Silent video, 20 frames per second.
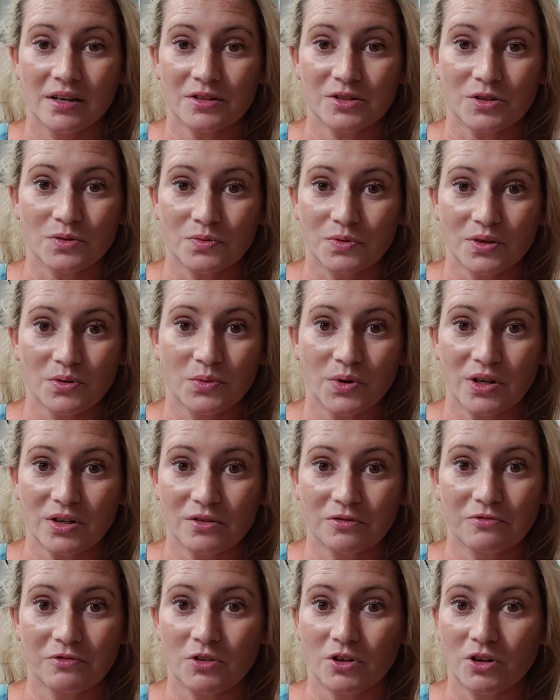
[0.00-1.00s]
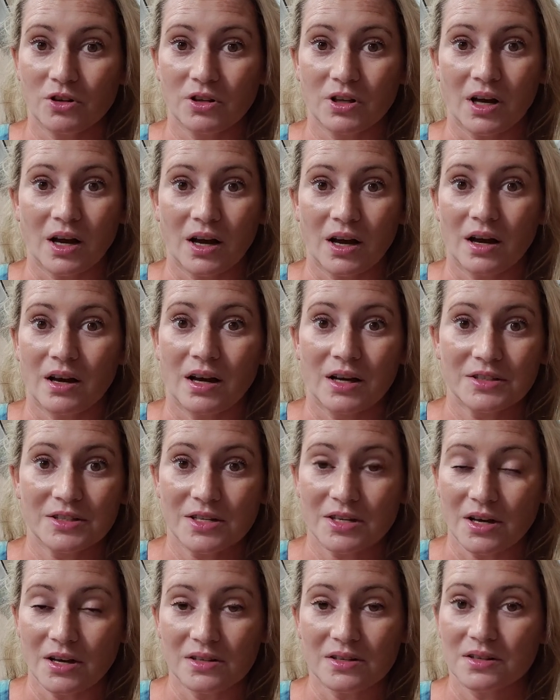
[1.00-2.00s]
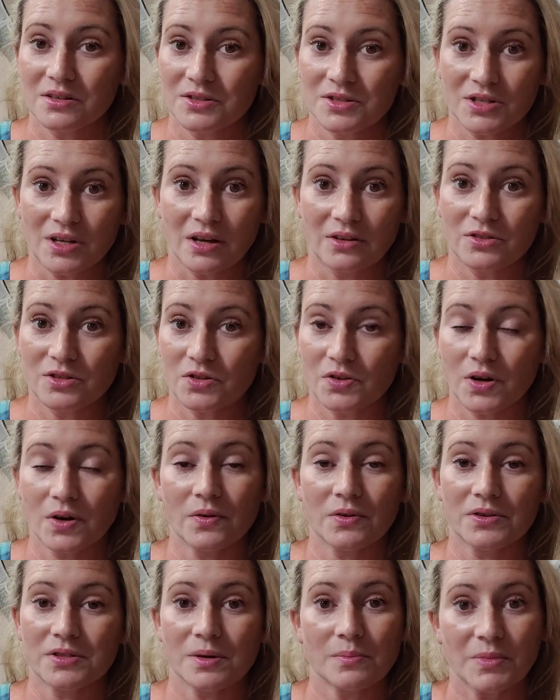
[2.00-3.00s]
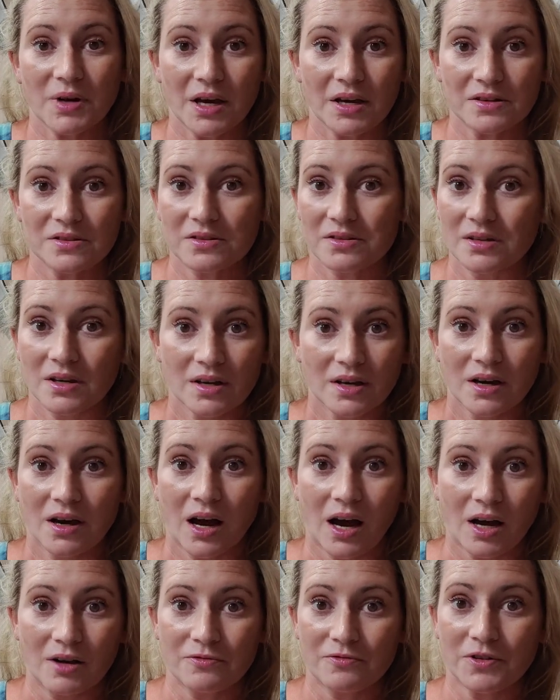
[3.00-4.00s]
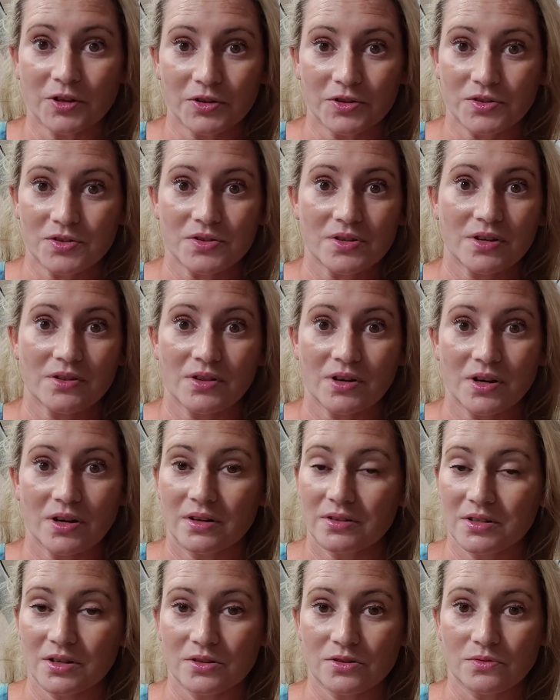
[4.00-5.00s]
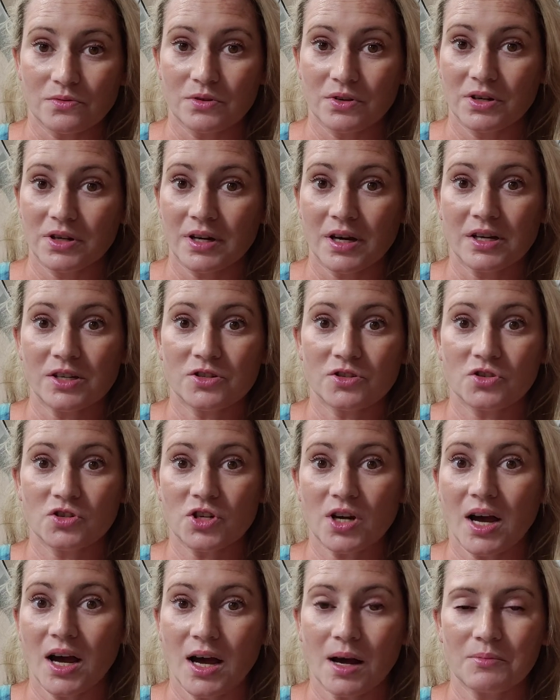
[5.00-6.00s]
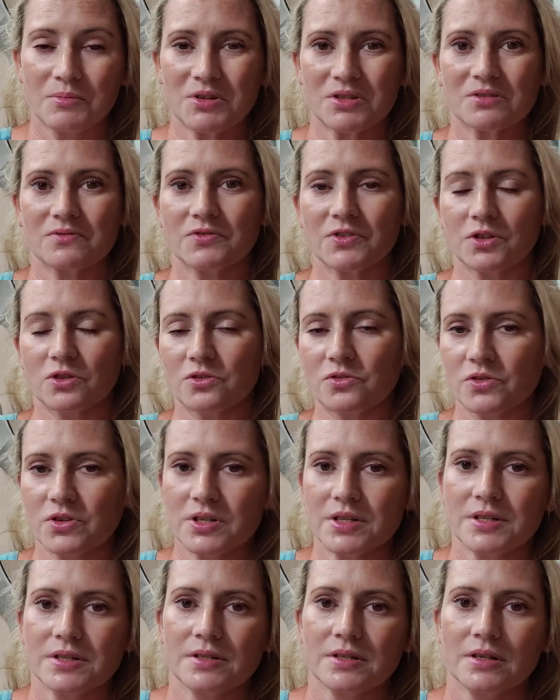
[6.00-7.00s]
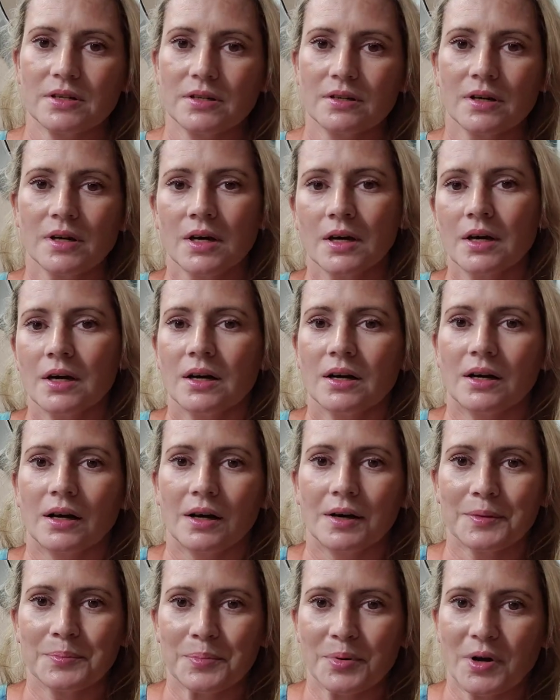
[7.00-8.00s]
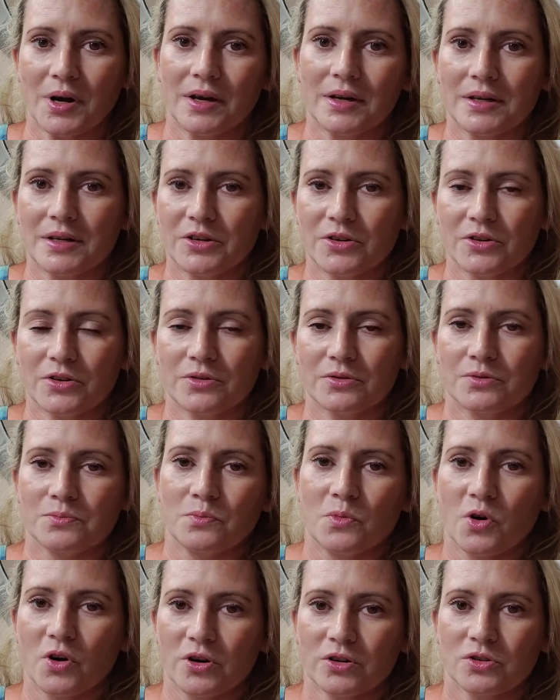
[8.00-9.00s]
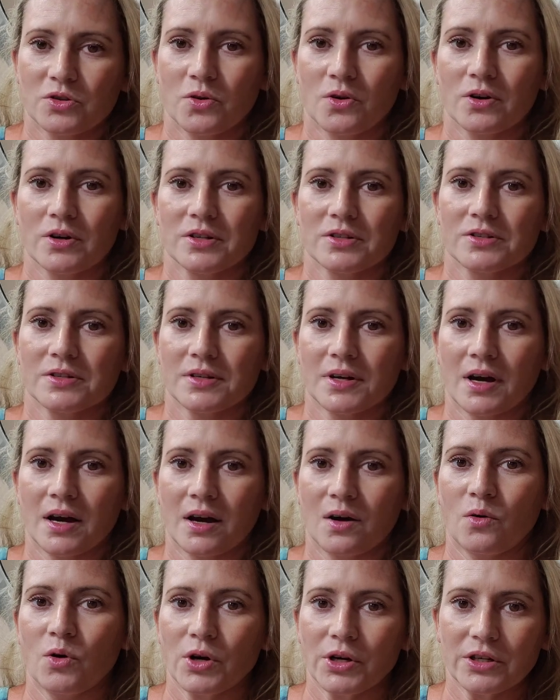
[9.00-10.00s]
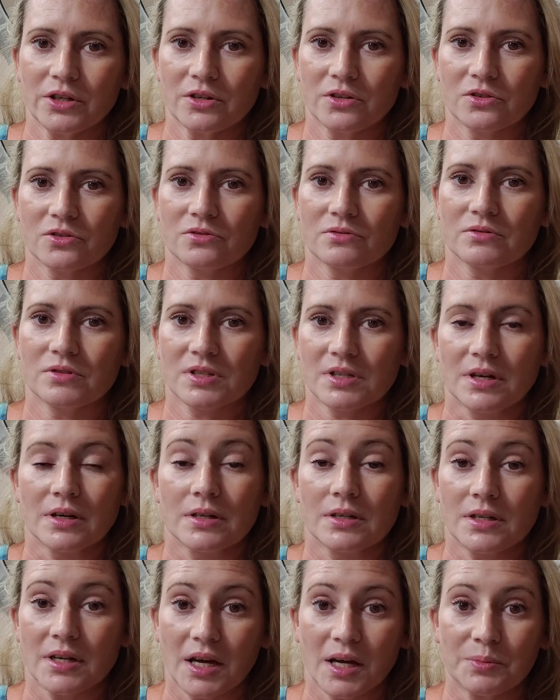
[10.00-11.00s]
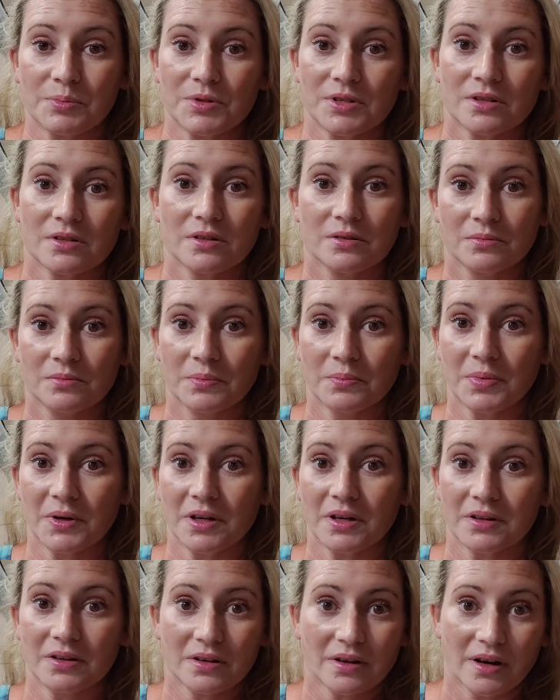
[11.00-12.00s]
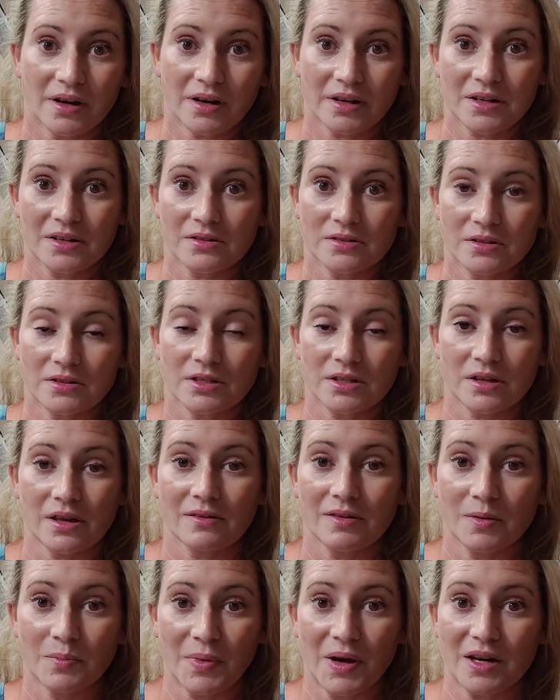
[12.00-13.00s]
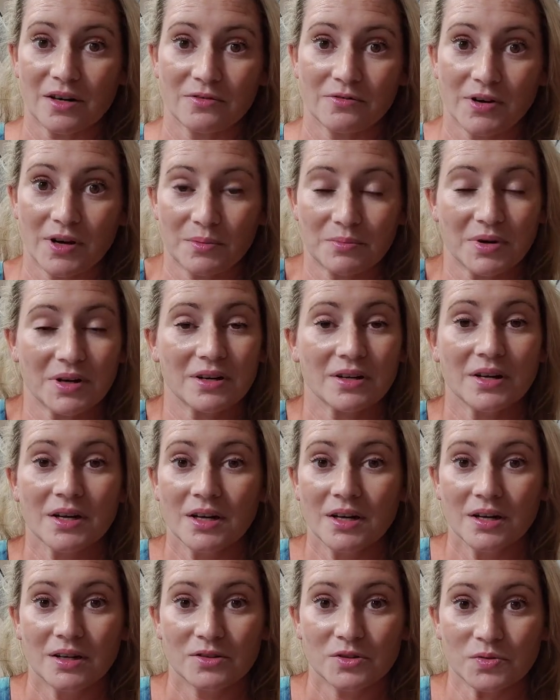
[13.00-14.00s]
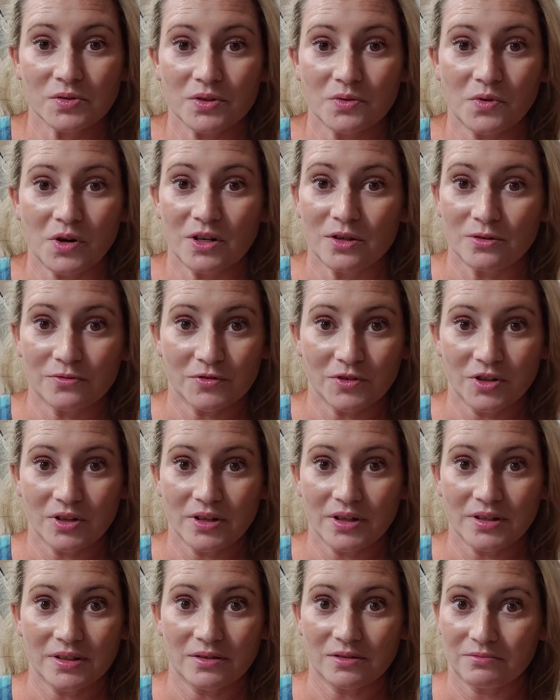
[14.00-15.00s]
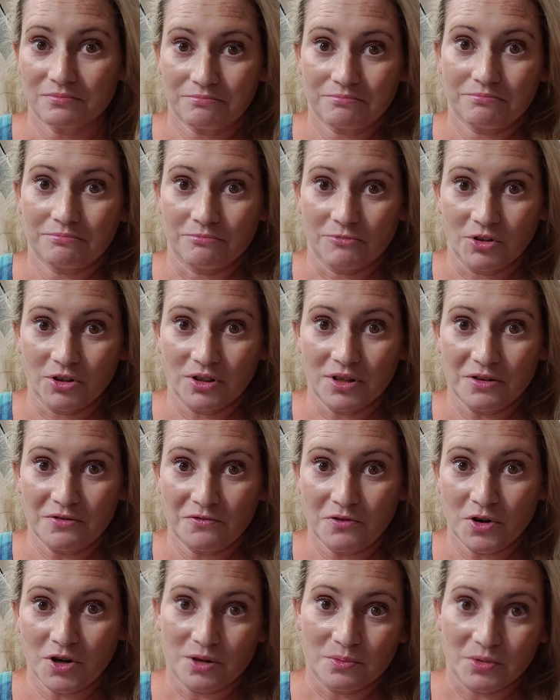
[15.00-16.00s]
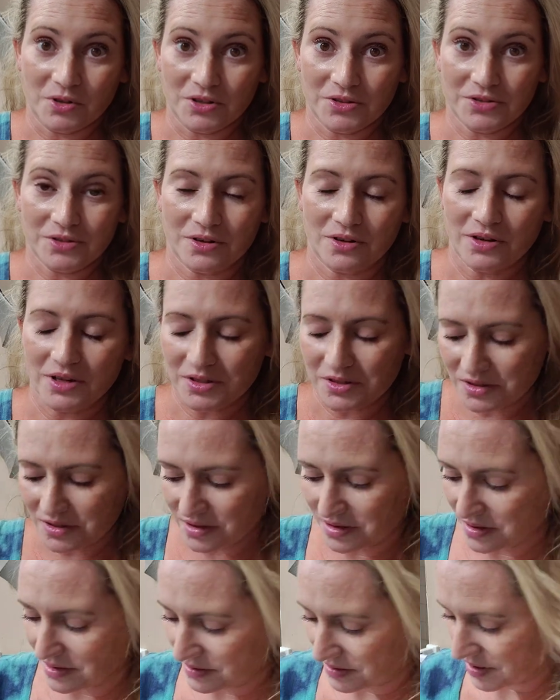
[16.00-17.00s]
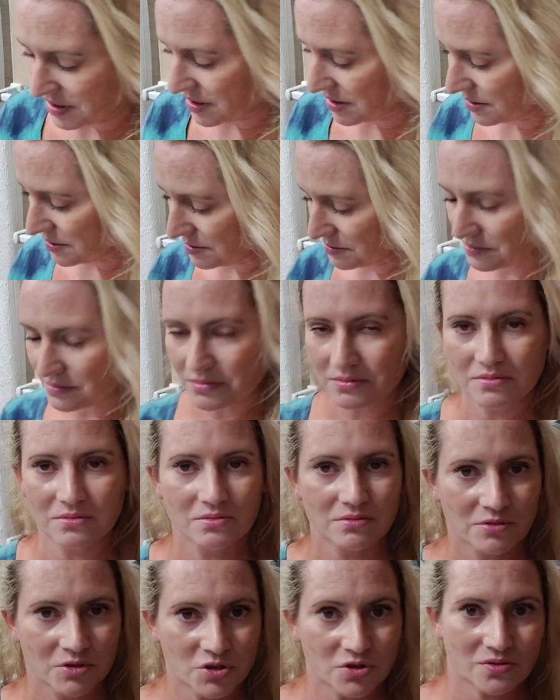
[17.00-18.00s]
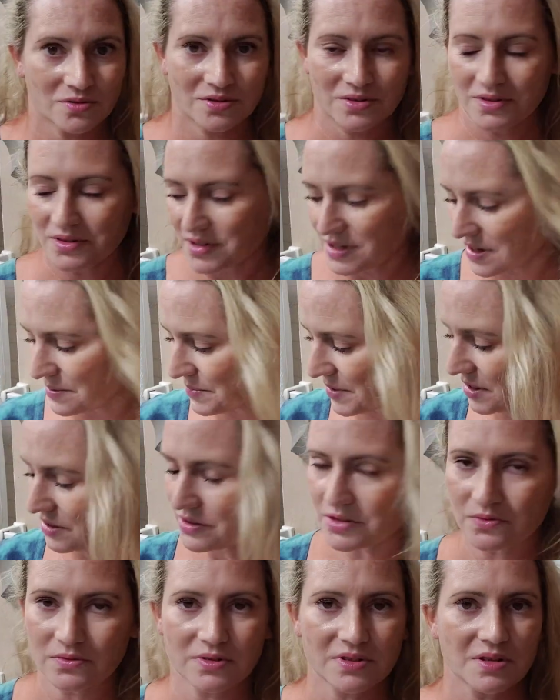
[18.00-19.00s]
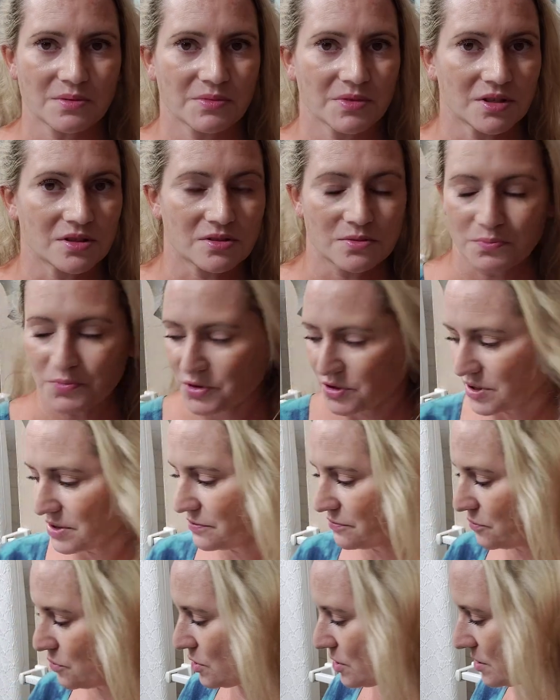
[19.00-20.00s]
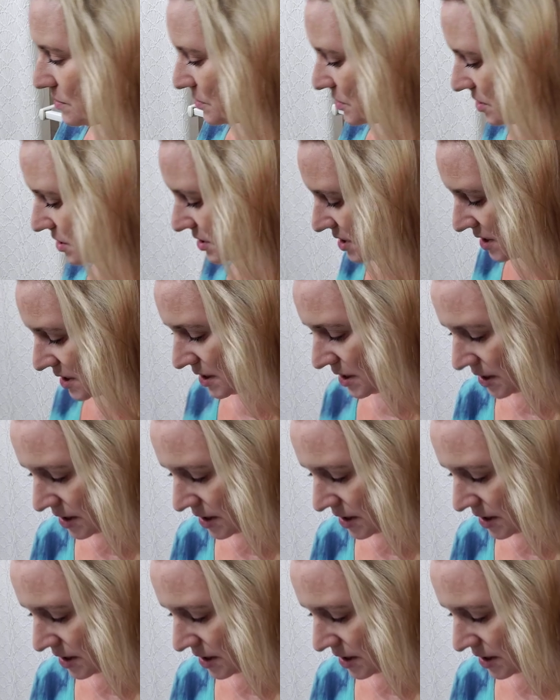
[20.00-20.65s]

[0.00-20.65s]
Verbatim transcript: and it's a really wonderful unscented sunscreen with some nice filters in there. It does a really nice job, doesn't feel greasy, probably geared more towards oilier skin types, but because it's slightly mattifying, but it's really wonderful and really affordable. So that's shoots to the top of my list when something's pretty affordable.